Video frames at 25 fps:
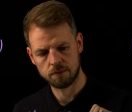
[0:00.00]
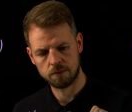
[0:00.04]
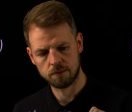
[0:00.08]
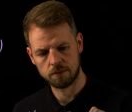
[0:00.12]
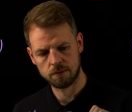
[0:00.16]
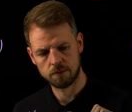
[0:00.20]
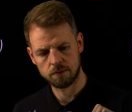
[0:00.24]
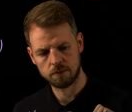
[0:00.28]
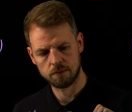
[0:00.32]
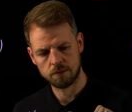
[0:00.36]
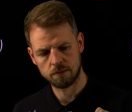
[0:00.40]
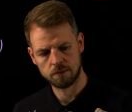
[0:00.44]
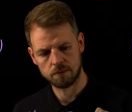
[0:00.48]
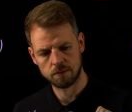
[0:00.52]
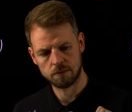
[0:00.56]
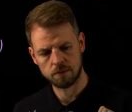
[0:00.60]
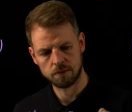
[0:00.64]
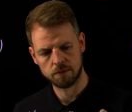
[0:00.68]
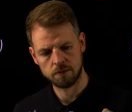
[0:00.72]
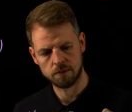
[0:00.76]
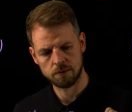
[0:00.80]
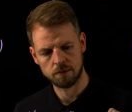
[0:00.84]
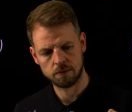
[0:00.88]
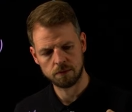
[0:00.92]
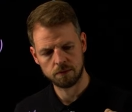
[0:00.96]

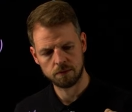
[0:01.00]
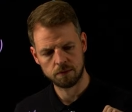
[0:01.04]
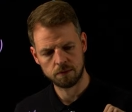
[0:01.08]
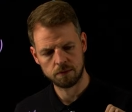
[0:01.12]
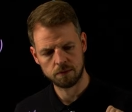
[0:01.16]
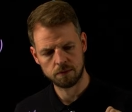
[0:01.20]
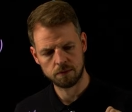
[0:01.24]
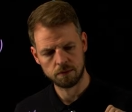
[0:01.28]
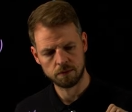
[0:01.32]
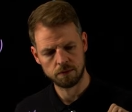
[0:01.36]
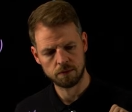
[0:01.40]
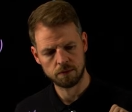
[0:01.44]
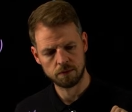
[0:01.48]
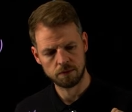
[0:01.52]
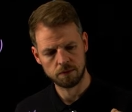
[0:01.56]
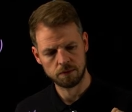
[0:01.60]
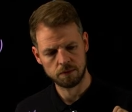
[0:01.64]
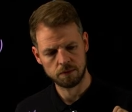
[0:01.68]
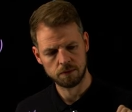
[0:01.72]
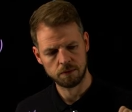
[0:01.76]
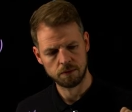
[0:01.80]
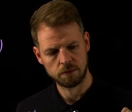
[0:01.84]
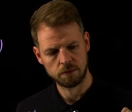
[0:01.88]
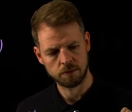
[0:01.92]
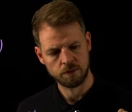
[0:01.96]

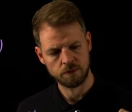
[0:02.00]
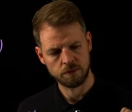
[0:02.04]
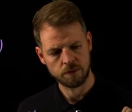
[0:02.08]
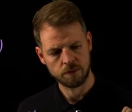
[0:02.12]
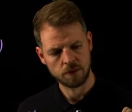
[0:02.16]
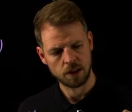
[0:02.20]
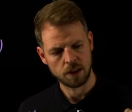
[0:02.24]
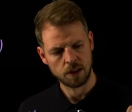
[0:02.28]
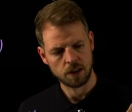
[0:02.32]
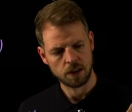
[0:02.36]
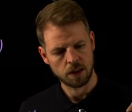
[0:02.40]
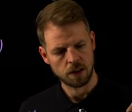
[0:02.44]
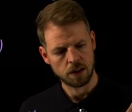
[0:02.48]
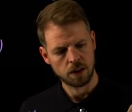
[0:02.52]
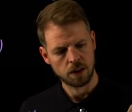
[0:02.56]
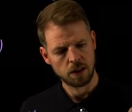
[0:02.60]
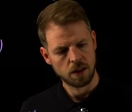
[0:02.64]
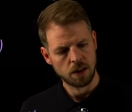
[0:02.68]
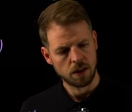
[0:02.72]
Nothing is said.